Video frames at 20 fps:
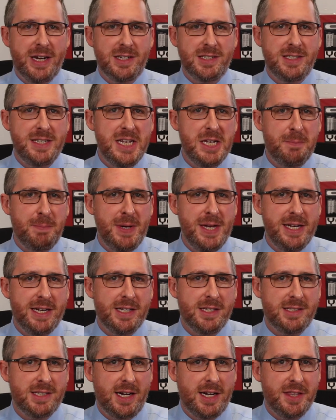get a sneak peek
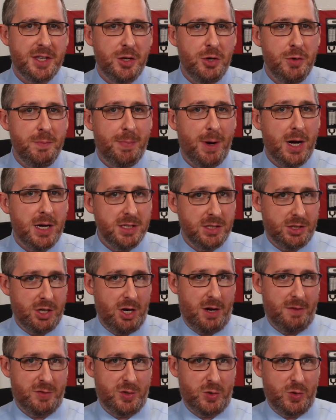inside the new
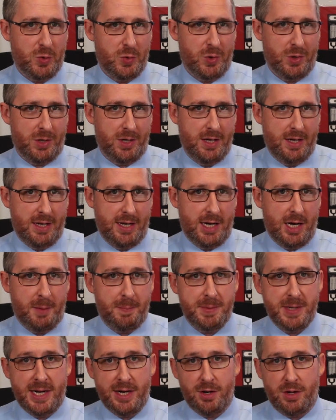Boscov store, an
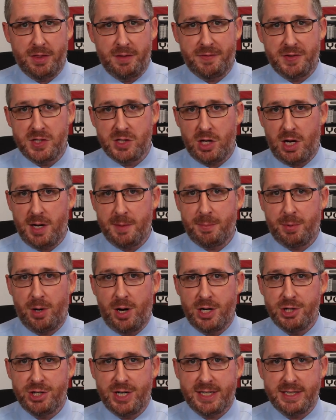update on the facade
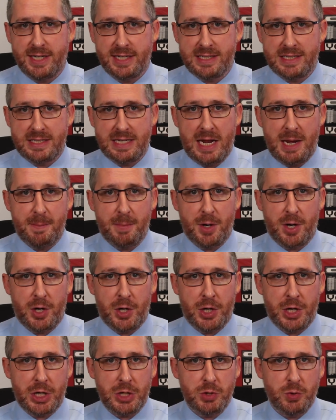project at
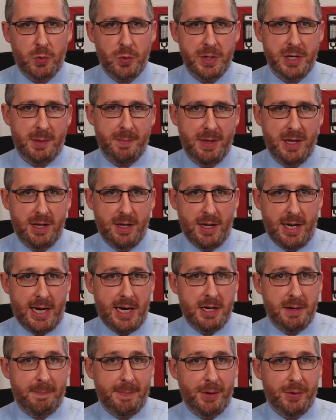Stambaugh Auditorium,
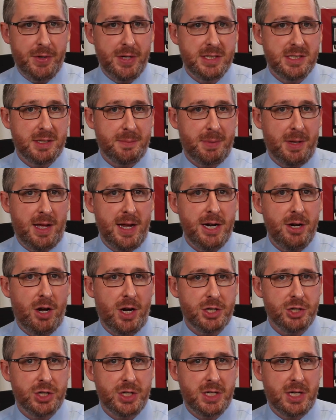and a building supply
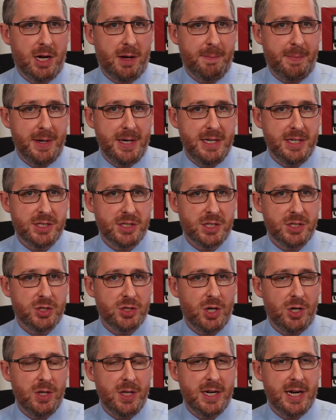auction company is
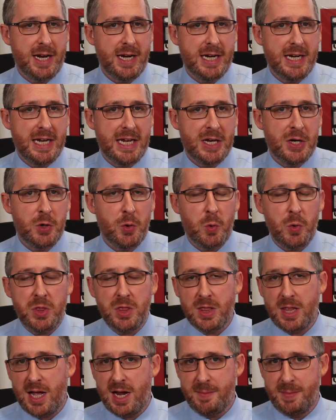consolidating in
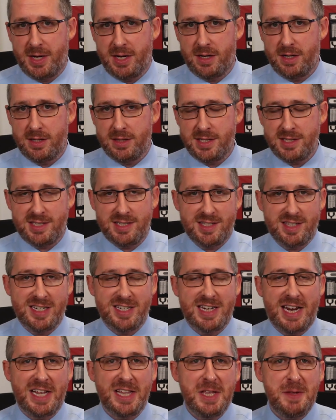North Lima. This is the
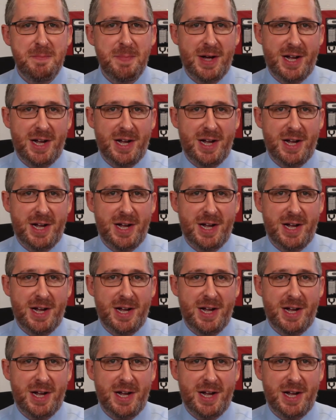Daily